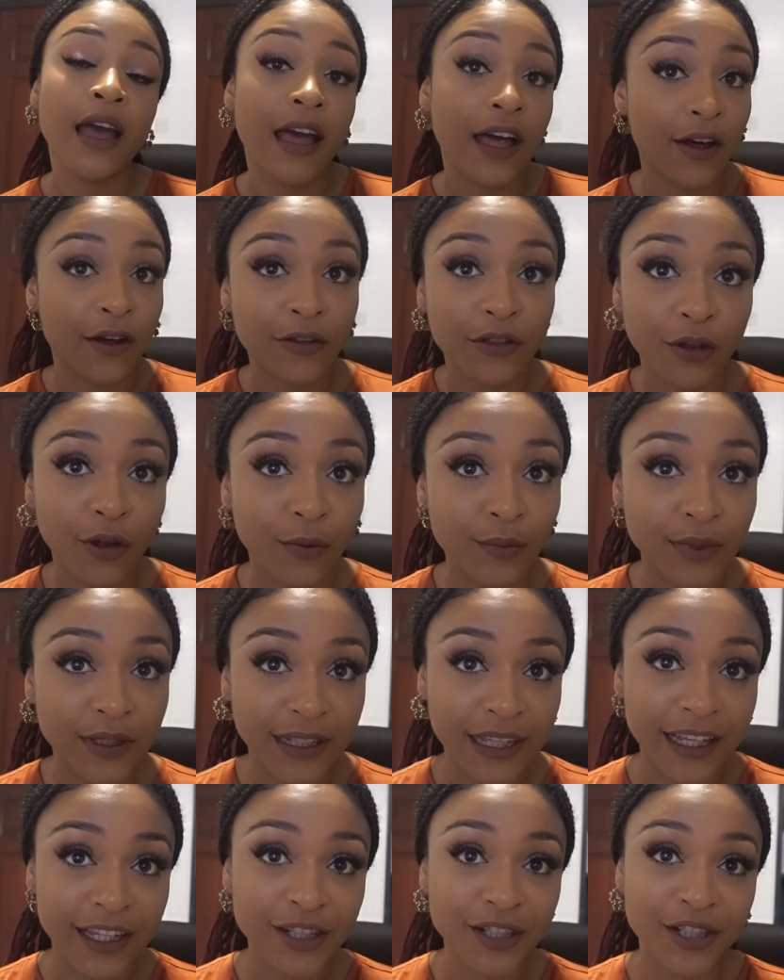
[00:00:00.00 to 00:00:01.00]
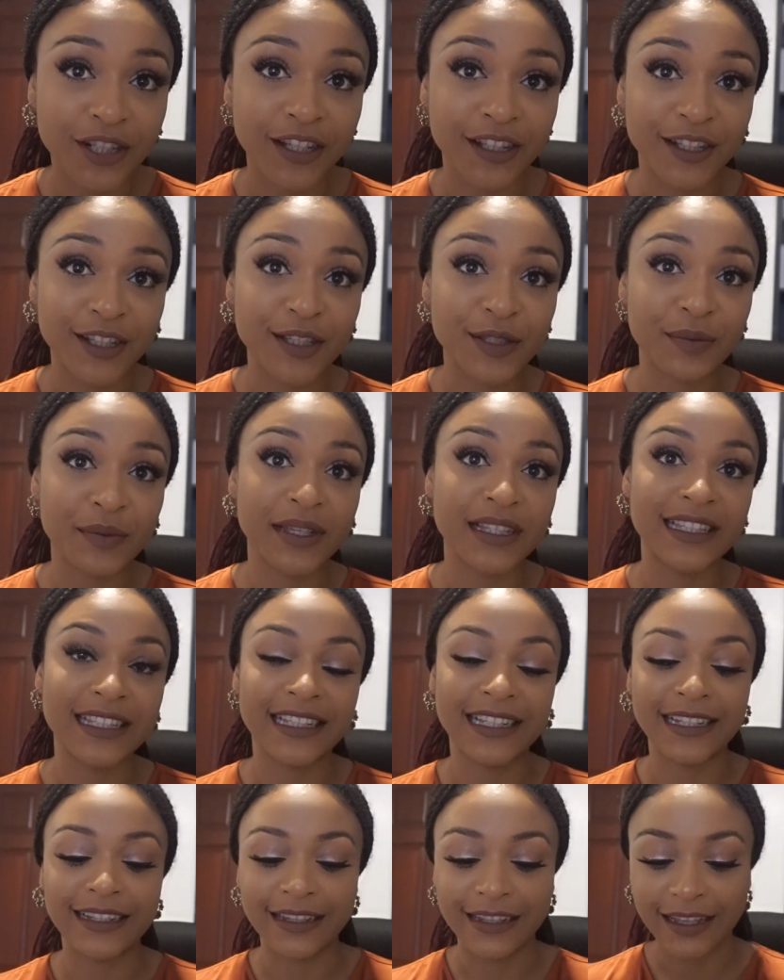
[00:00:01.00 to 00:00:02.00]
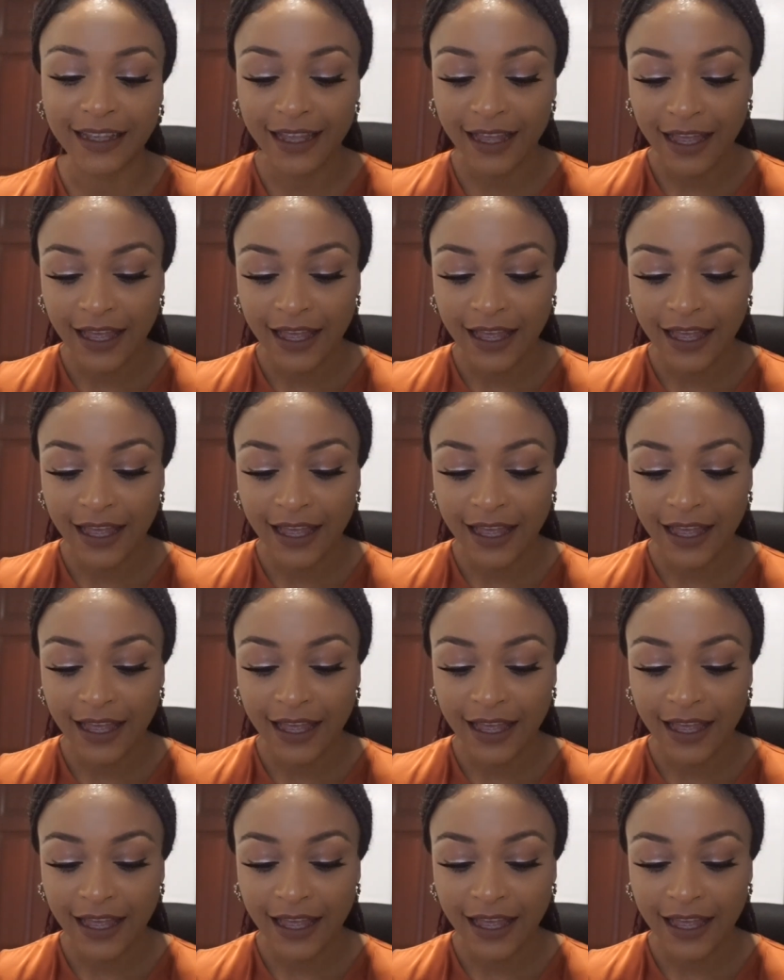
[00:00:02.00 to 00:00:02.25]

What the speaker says: health obligations, basically.